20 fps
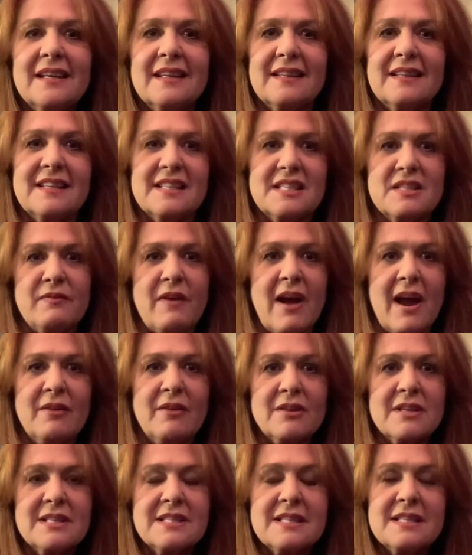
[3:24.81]
this
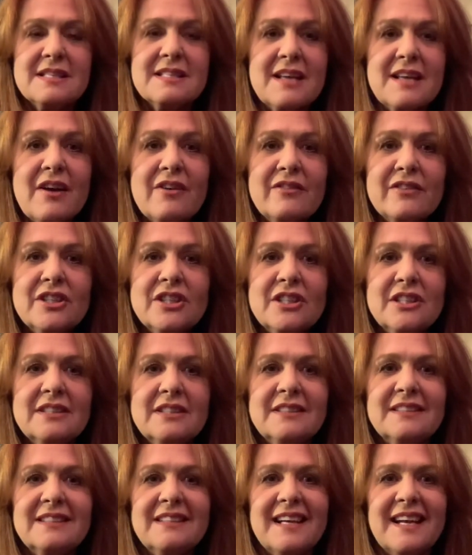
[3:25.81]
virus is over
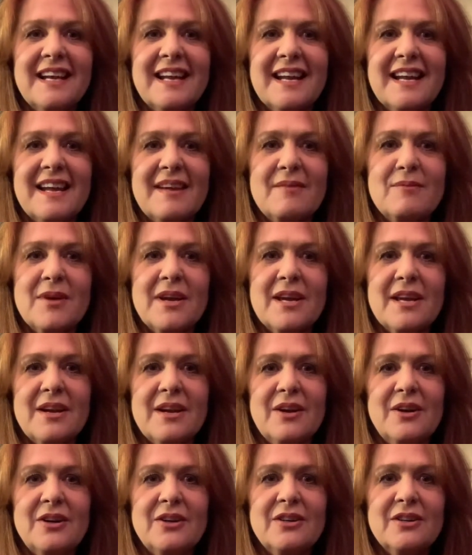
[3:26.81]
and we can
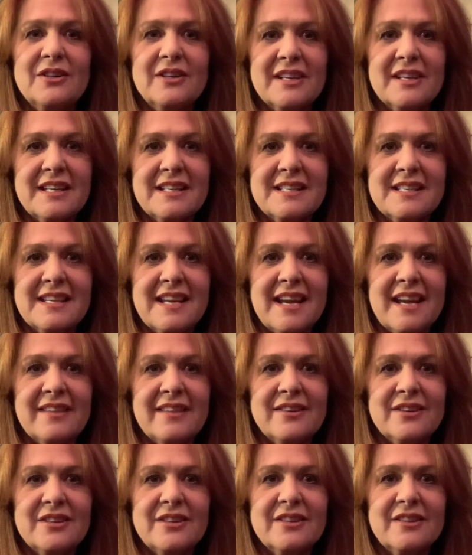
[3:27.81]
all get
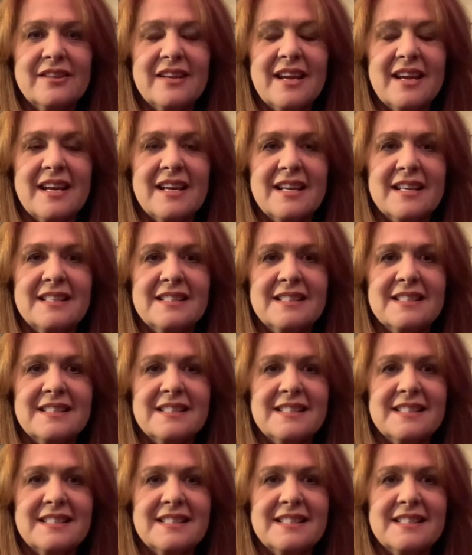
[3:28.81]
together and